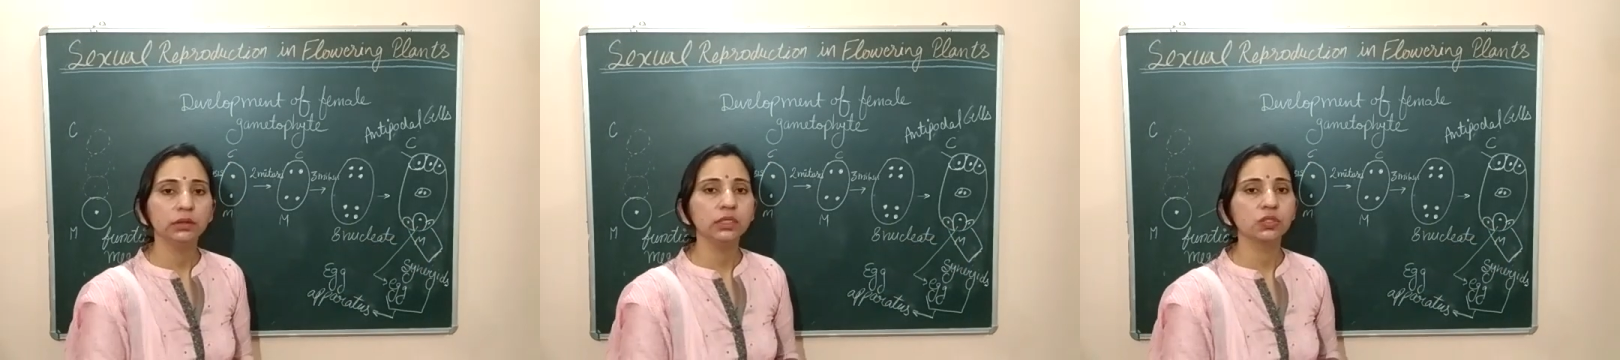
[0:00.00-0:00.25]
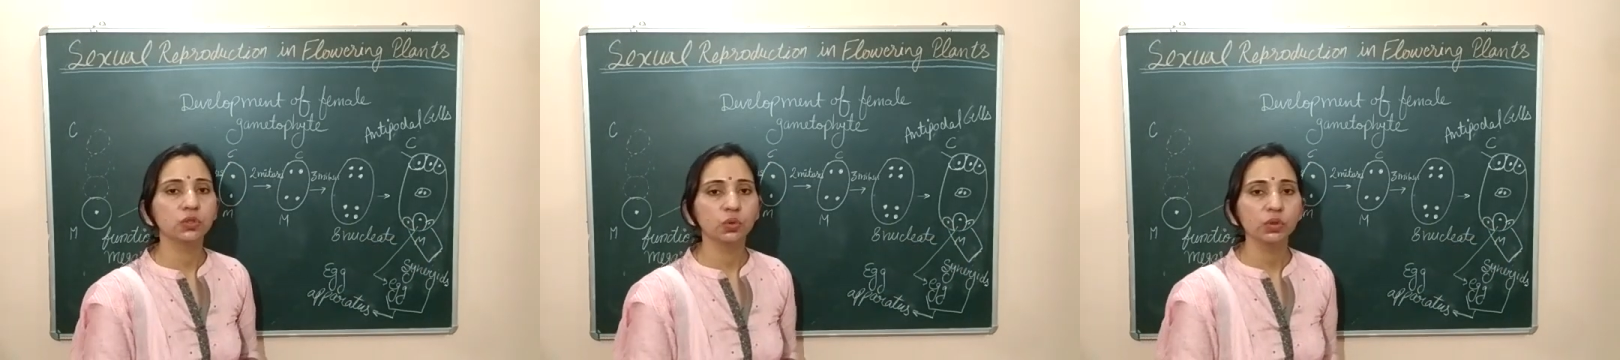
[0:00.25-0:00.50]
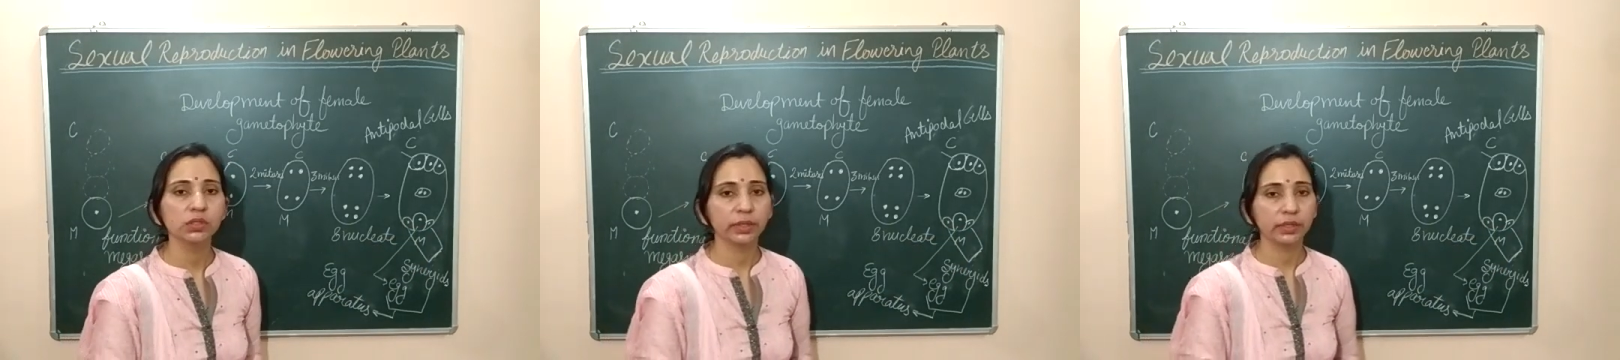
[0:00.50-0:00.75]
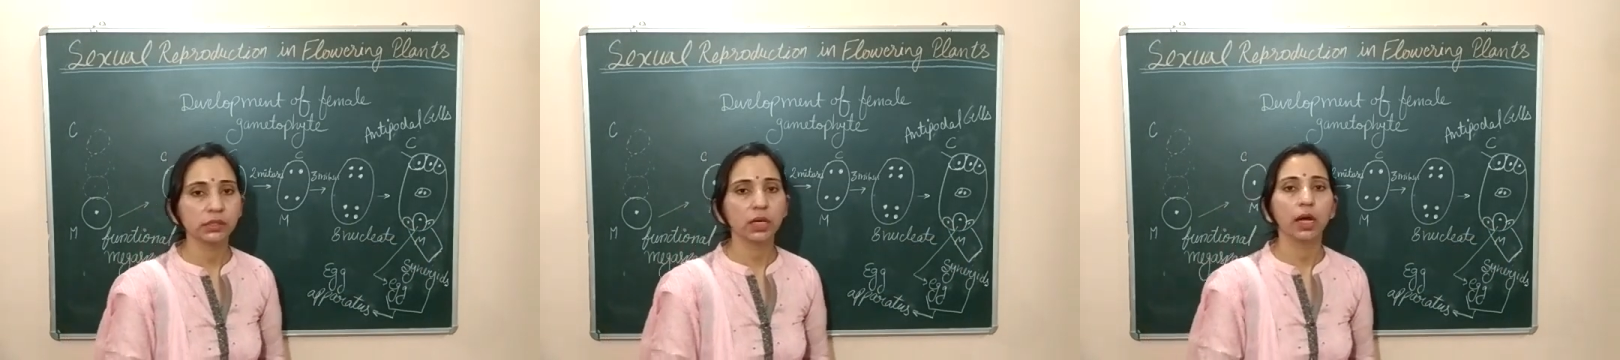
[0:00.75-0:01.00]
These 2
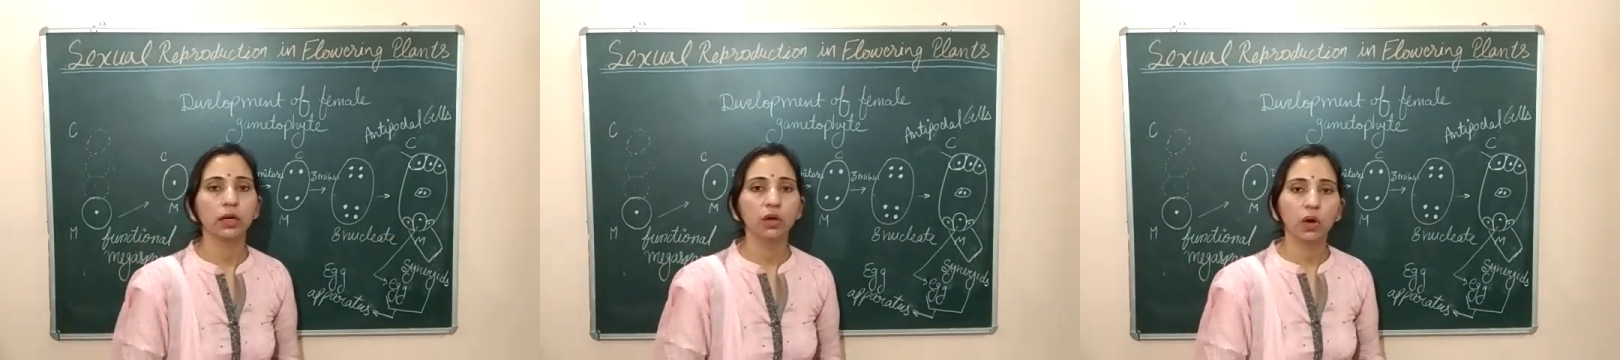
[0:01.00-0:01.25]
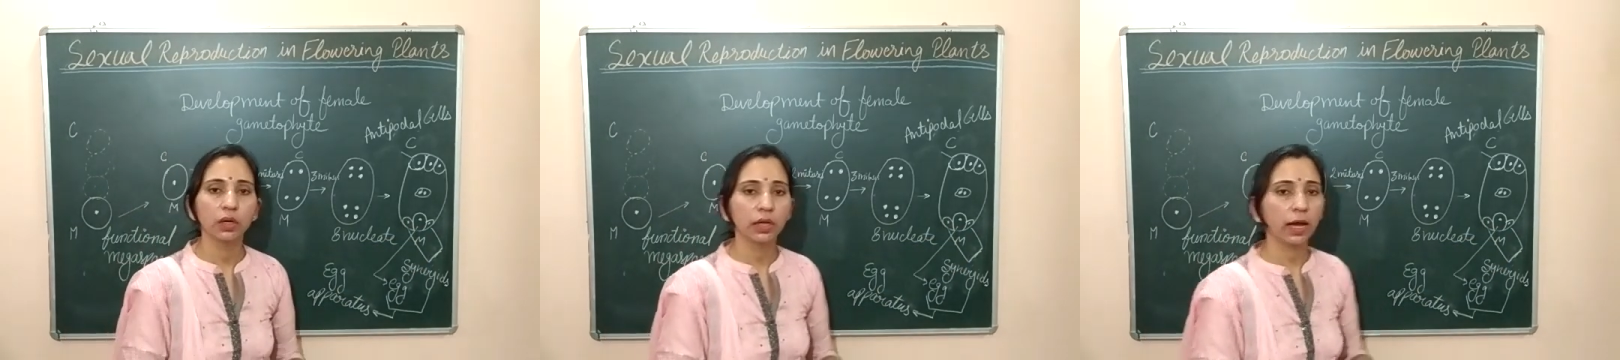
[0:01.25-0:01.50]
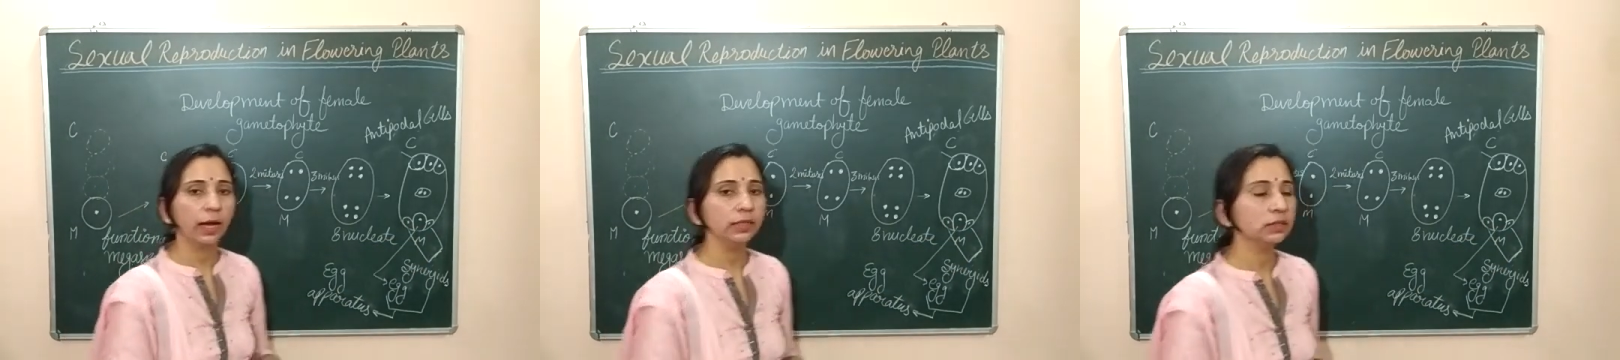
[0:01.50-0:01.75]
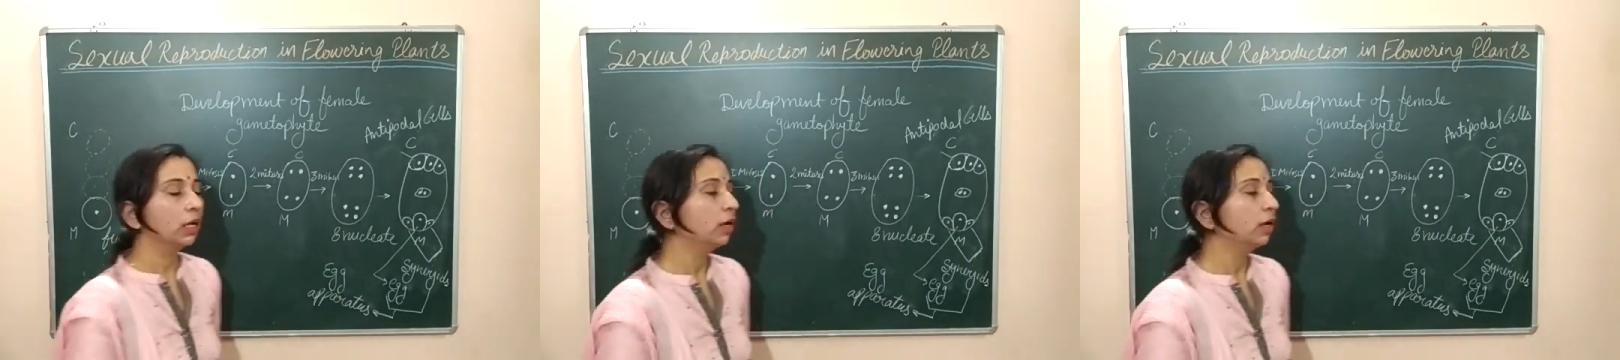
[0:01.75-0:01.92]
cells are known as